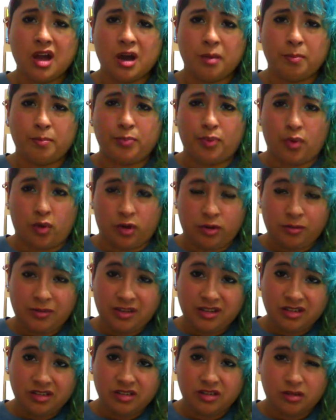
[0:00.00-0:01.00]

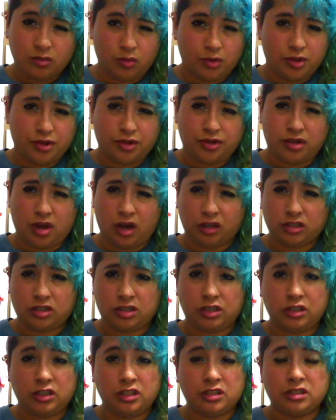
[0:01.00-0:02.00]
appointments with
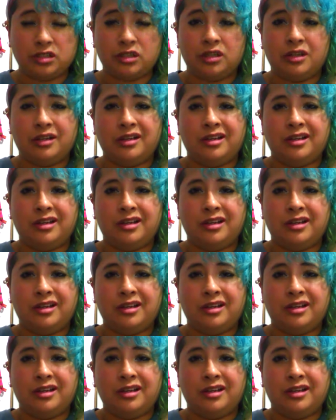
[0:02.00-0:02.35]
doctors,